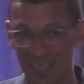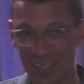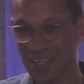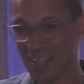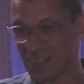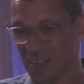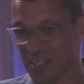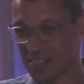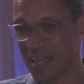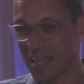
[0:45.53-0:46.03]

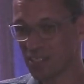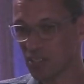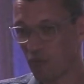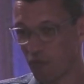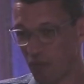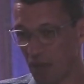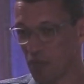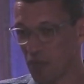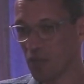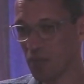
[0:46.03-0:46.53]
There's actually
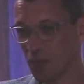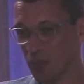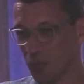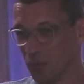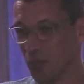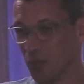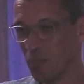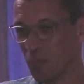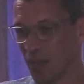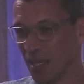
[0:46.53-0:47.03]
faith in the room.
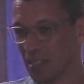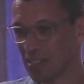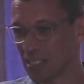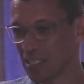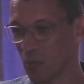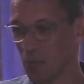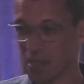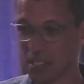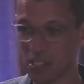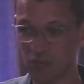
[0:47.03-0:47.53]
And so where
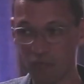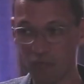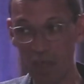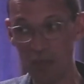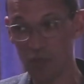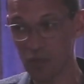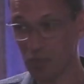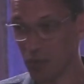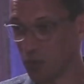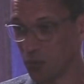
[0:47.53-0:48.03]
there's faith
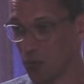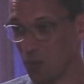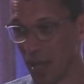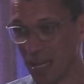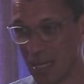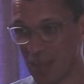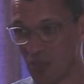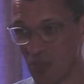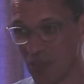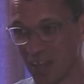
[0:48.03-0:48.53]
in the room,
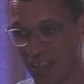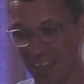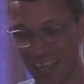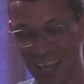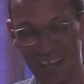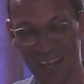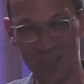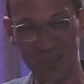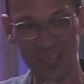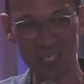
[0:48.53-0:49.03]
anything, anything is